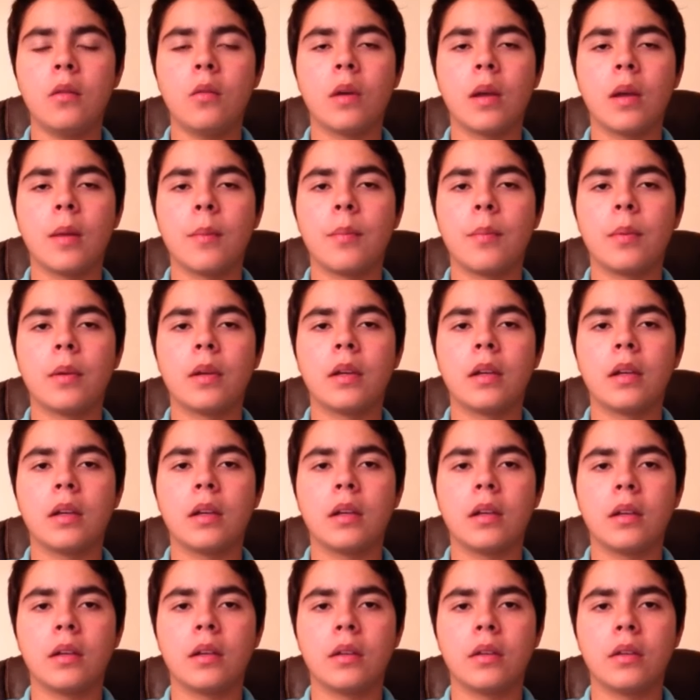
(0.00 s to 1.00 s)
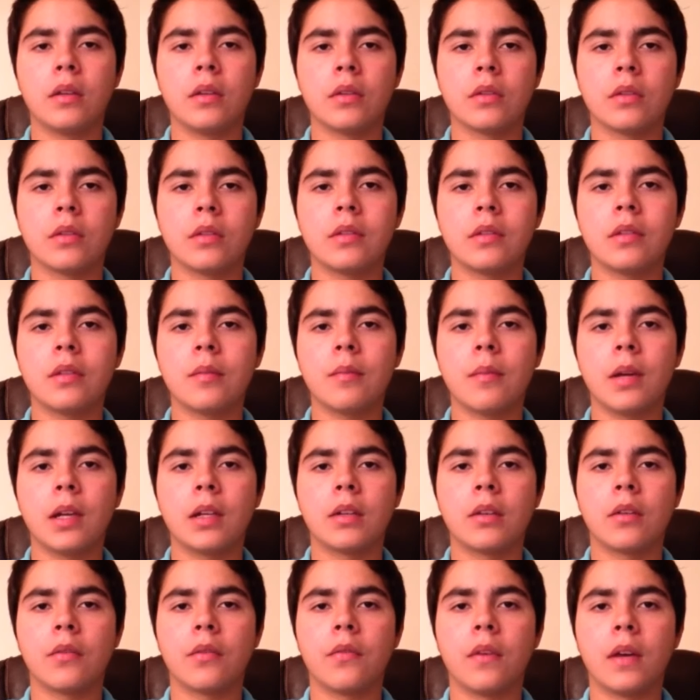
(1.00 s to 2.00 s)
weapon uses a
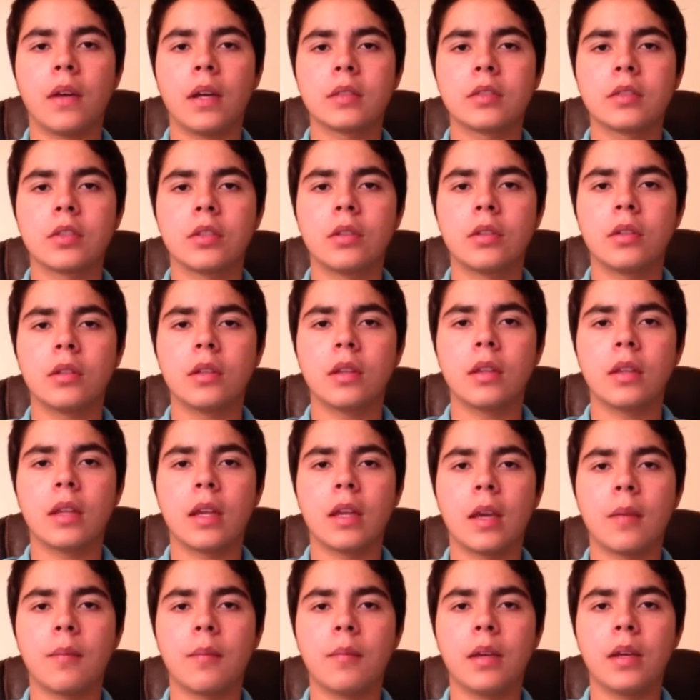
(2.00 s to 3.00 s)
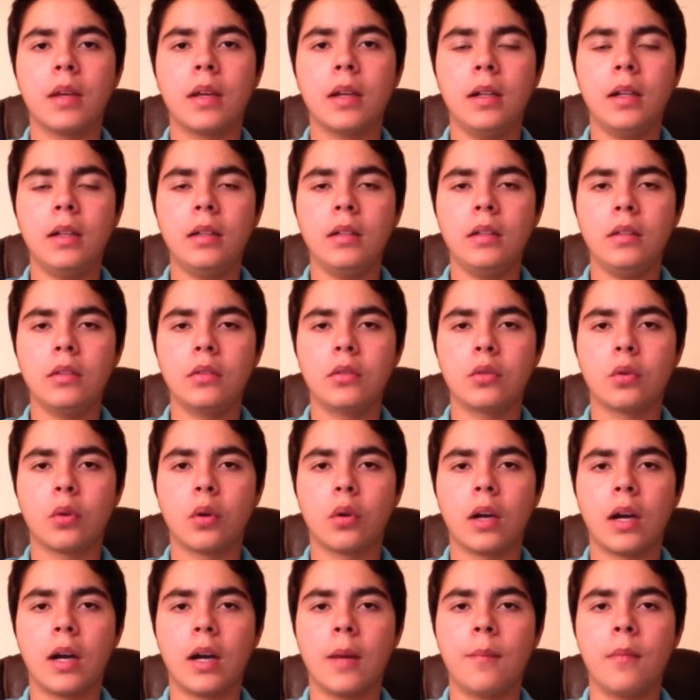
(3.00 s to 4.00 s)
manufactured chemical to
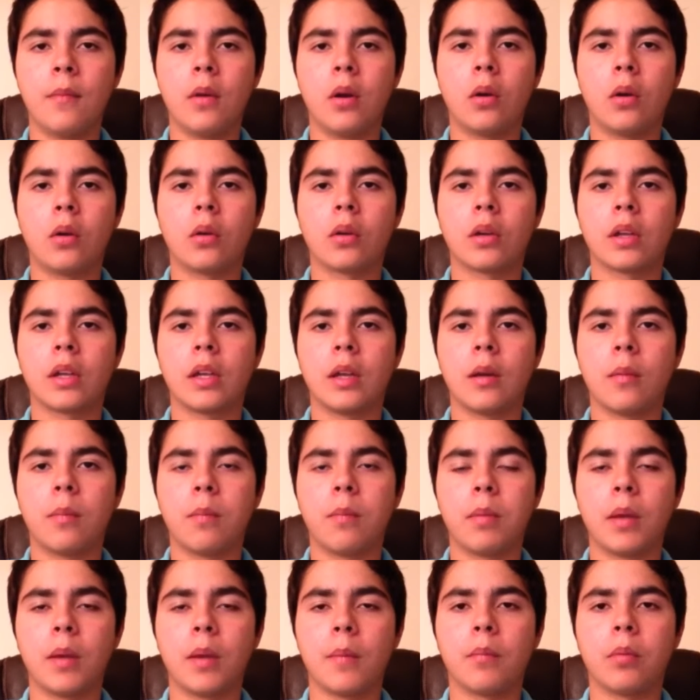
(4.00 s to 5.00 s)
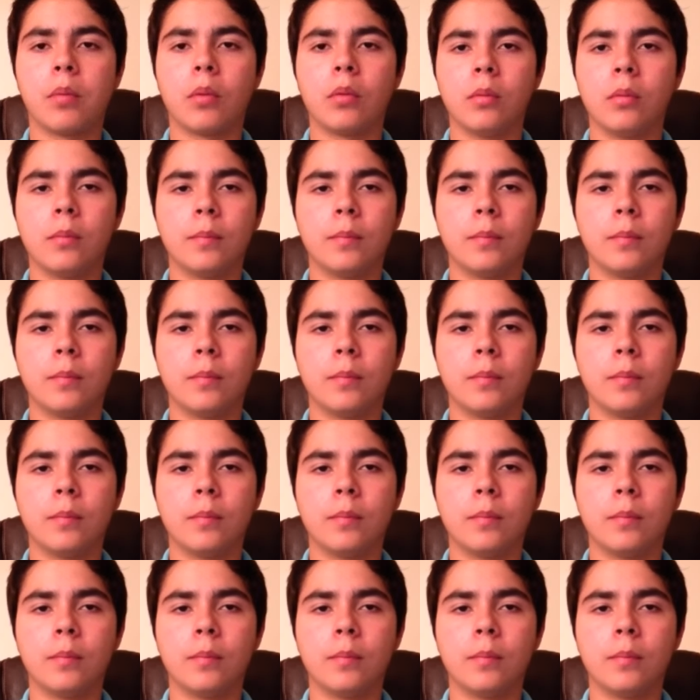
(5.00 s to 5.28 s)
harm or kill people.